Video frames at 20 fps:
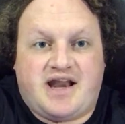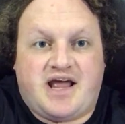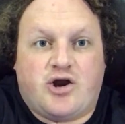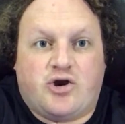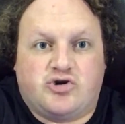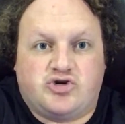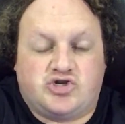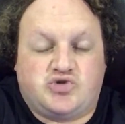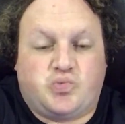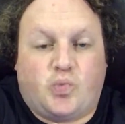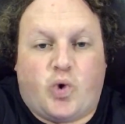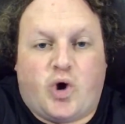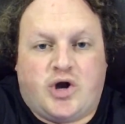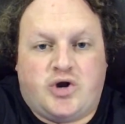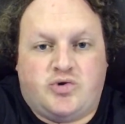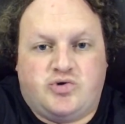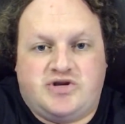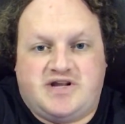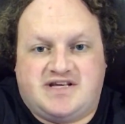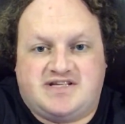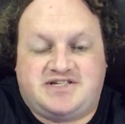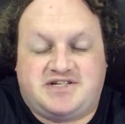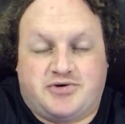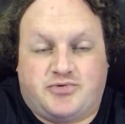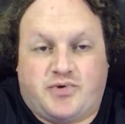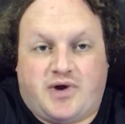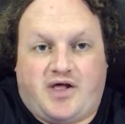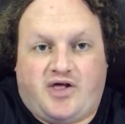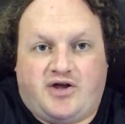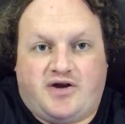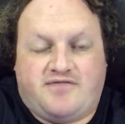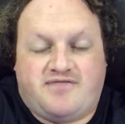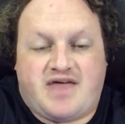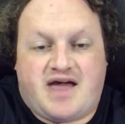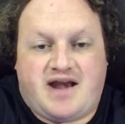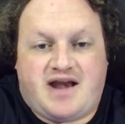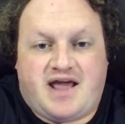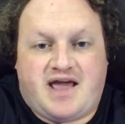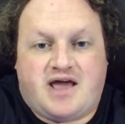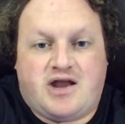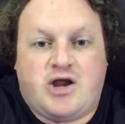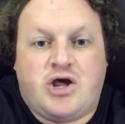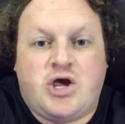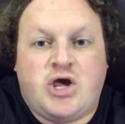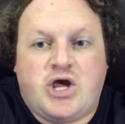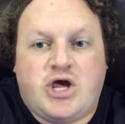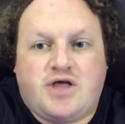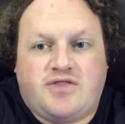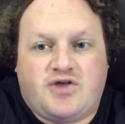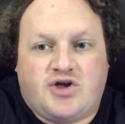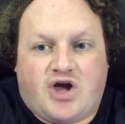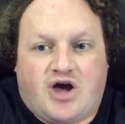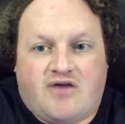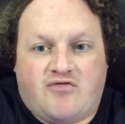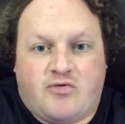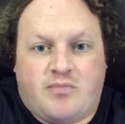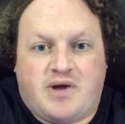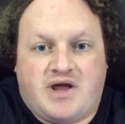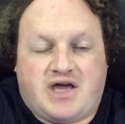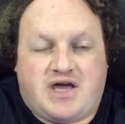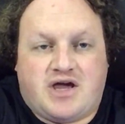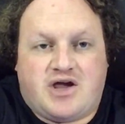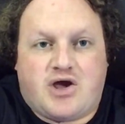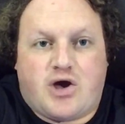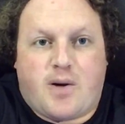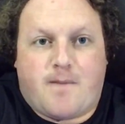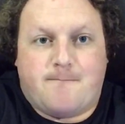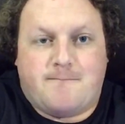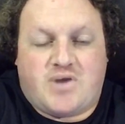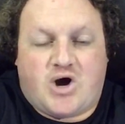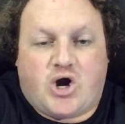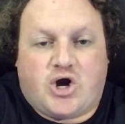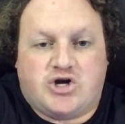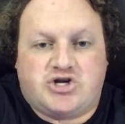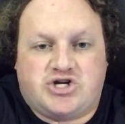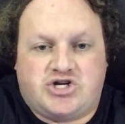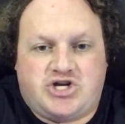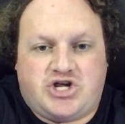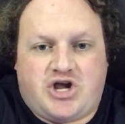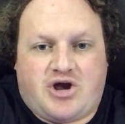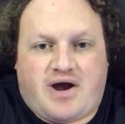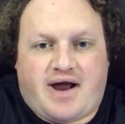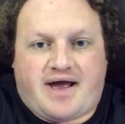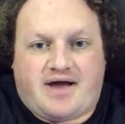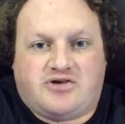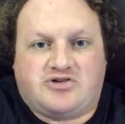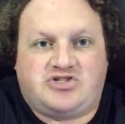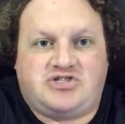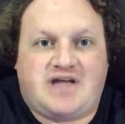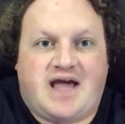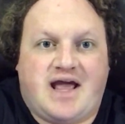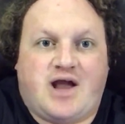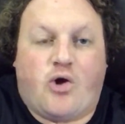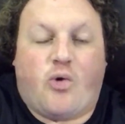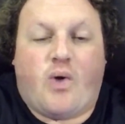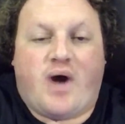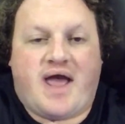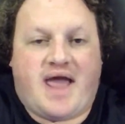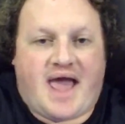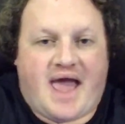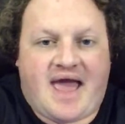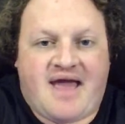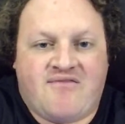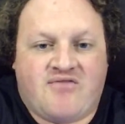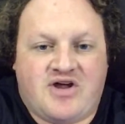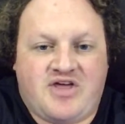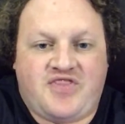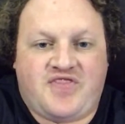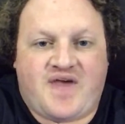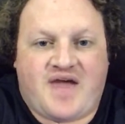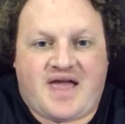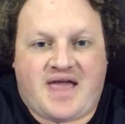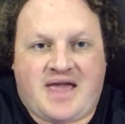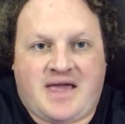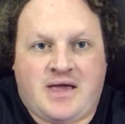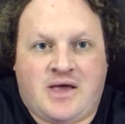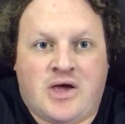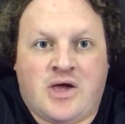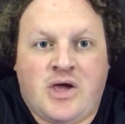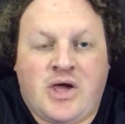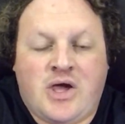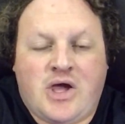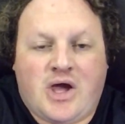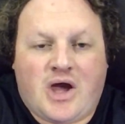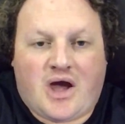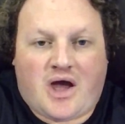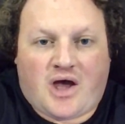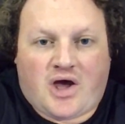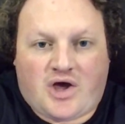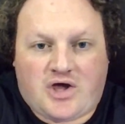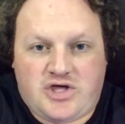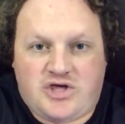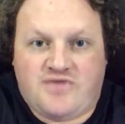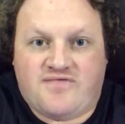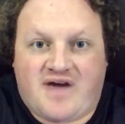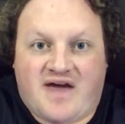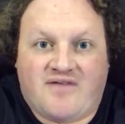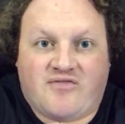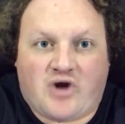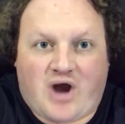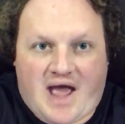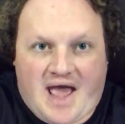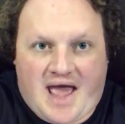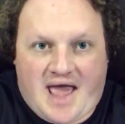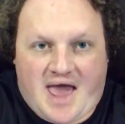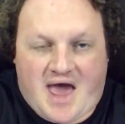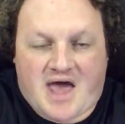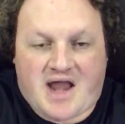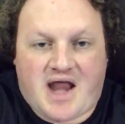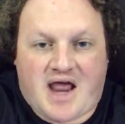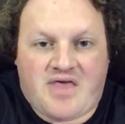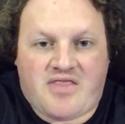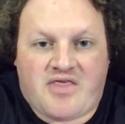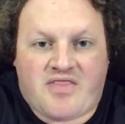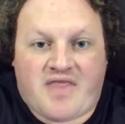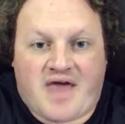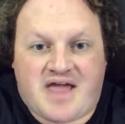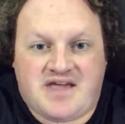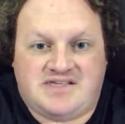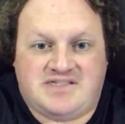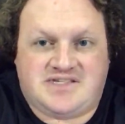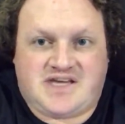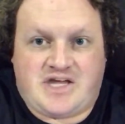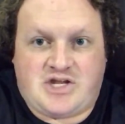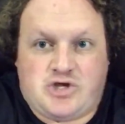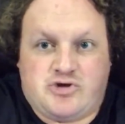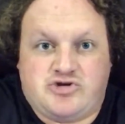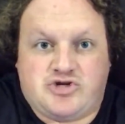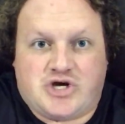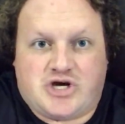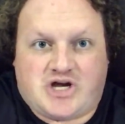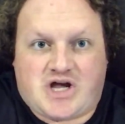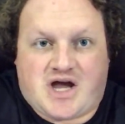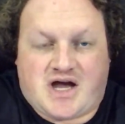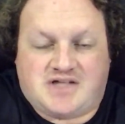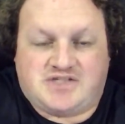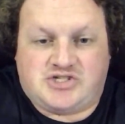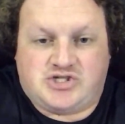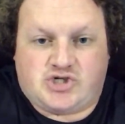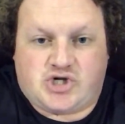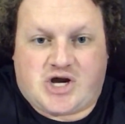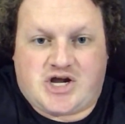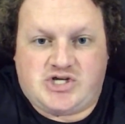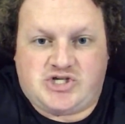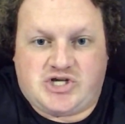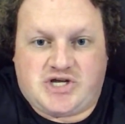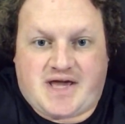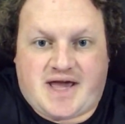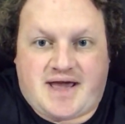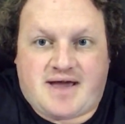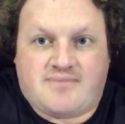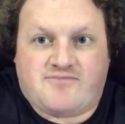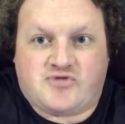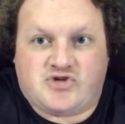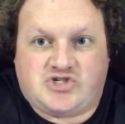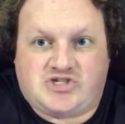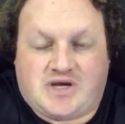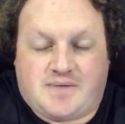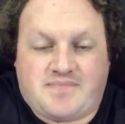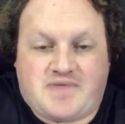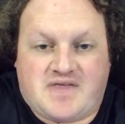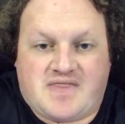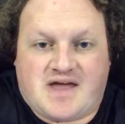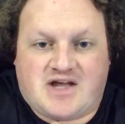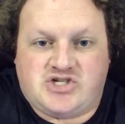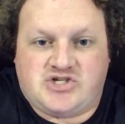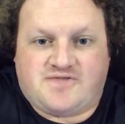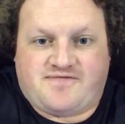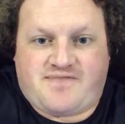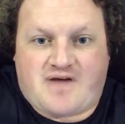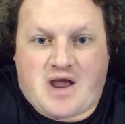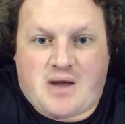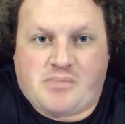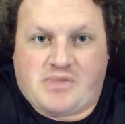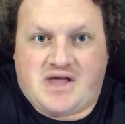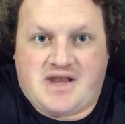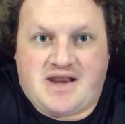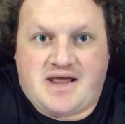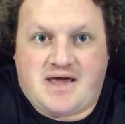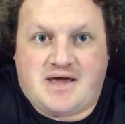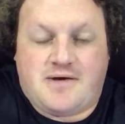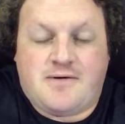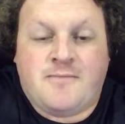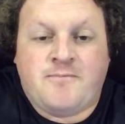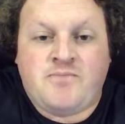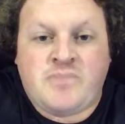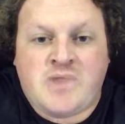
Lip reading: did, or just one distant relative that did, the government can come barge into your house, take away everything you've ever had, and then they send you to a concentration camp for something that your family did.